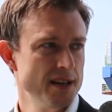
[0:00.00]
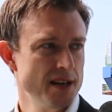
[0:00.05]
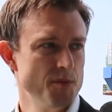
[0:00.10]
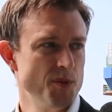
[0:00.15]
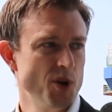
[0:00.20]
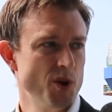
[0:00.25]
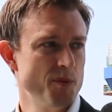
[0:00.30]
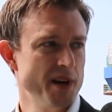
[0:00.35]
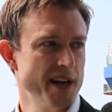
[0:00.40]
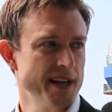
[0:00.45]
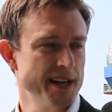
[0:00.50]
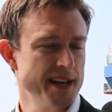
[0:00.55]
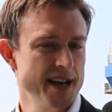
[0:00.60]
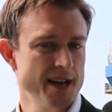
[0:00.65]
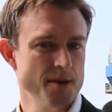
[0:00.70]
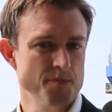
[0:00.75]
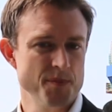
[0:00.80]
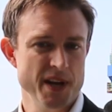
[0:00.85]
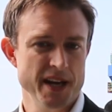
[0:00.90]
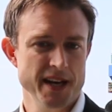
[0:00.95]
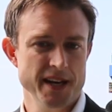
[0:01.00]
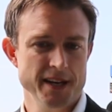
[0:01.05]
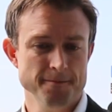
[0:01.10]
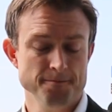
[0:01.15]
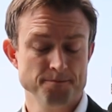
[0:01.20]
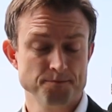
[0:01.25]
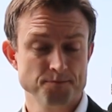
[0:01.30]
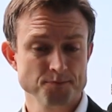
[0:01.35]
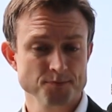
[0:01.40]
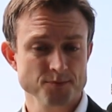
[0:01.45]
about my campaign.
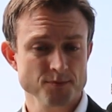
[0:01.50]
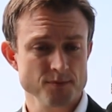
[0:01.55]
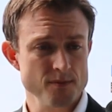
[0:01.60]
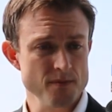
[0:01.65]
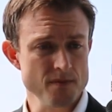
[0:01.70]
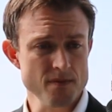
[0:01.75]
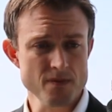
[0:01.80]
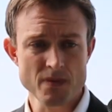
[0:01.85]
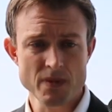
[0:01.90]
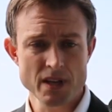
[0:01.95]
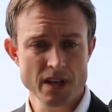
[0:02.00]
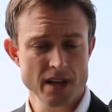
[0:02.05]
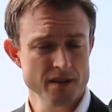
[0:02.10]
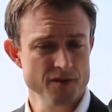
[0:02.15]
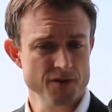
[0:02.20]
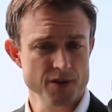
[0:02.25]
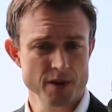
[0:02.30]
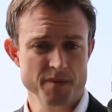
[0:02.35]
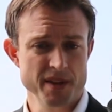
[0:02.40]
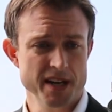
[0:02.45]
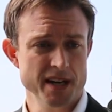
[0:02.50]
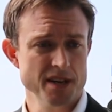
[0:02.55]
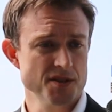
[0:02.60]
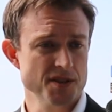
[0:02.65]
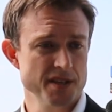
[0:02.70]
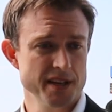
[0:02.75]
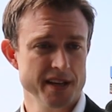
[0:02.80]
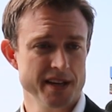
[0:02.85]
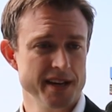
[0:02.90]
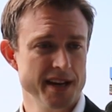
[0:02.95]
From there,
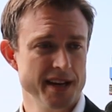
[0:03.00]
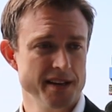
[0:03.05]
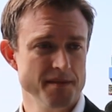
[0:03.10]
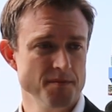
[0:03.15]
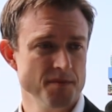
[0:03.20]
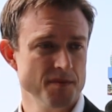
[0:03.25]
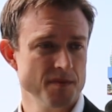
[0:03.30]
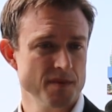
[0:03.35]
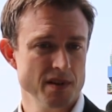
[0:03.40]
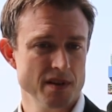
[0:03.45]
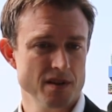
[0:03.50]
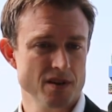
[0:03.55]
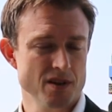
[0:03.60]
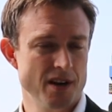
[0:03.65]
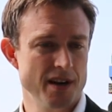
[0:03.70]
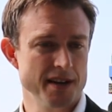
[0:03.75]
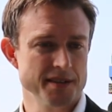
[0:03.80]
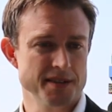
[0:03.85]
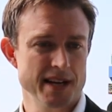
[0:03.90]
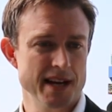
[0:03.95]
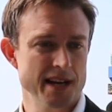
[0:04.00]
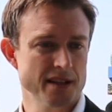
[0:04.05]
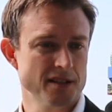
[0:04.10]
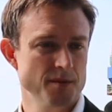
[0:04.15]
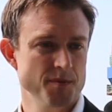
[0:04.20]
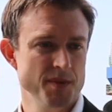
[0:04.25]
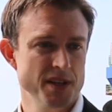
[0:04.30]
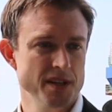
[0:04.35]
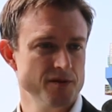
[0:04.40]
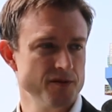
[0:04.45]
CNN
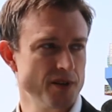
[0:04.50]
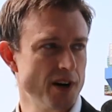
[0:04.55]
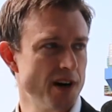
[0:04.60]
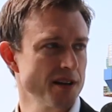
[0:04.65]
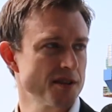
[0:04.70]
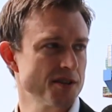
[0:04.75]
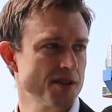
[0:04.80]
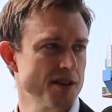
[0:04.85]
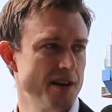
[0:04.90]
contacted me, Fox